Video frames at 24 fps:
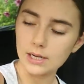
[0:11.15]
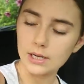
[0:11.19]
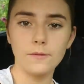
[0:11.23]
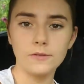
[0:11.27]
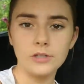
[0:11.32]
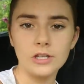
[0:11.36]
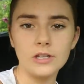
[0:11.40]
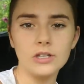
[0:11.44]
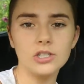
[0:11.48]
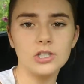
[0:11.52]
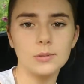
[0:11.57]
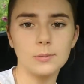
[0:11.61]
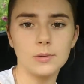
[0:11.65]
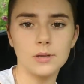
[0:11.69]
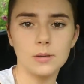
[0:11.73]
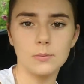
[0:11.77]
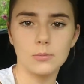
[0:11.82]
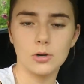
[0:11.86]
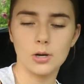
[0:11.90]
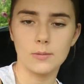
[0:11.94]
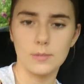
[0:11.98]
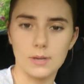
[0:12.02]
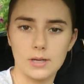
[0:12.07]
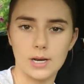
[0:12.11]
Off to the gym at the
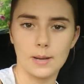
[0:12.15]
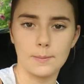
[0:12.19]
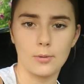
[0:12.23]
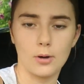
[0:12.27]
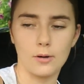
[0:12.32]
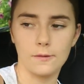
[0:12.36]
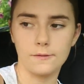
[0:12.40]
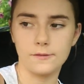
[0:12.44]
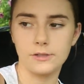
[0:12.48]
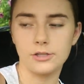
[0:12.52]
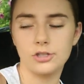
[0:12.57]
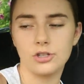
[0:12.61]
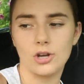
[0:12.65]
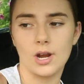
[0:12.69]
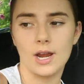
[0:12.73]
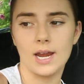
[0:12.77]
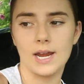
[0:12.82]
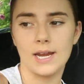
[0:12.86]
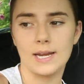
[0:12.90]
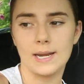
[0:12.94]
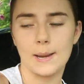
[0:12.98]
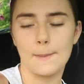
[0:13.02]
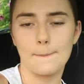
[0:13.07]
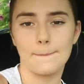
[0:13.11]
moment. I'm off to
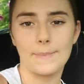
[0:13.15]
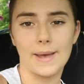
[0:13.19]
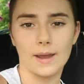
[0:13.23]
train